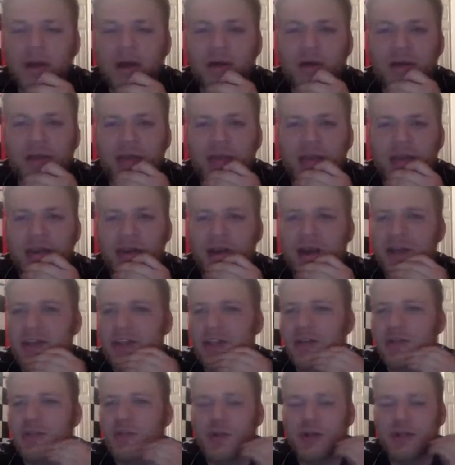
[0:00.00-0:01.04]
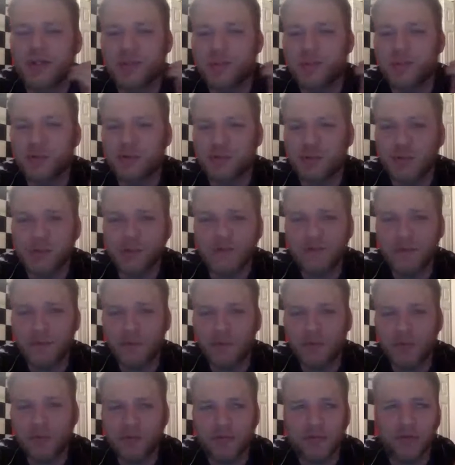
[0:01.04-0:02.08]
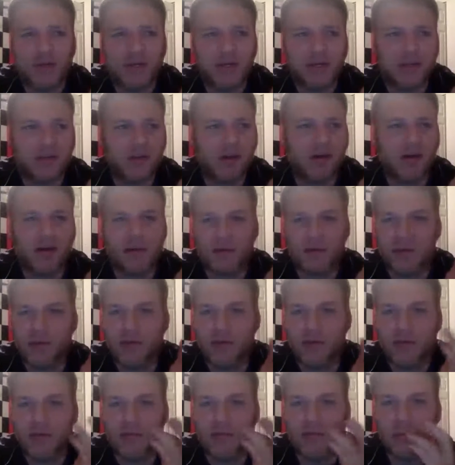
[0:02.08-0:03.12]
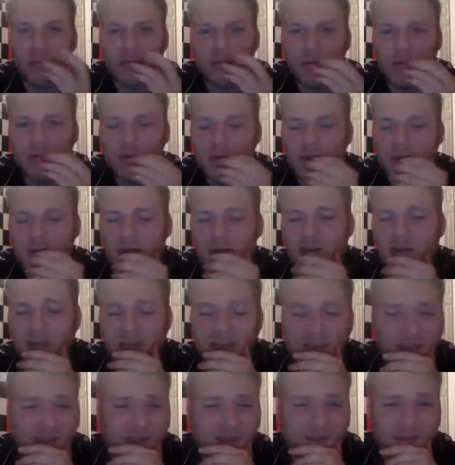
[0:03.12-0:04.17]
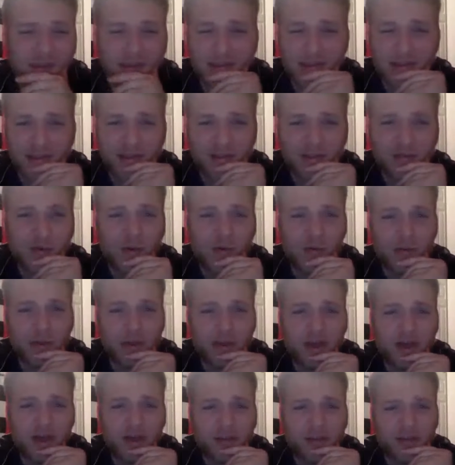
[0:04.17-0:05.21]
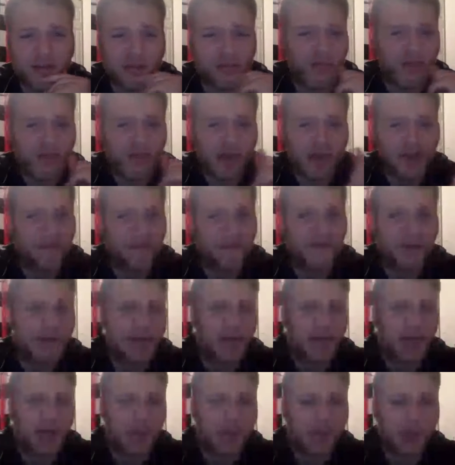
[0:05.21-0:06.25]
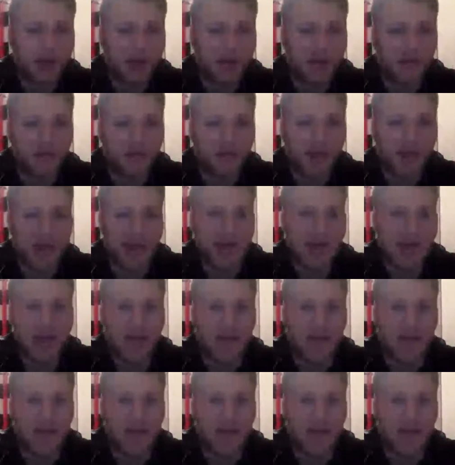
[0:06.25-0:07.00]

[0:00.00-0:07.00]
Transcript: Okay, no, I don't want to put you in full screen, darn you. Okay, anyway, it's called Curses. I feel like I'm cursed right now.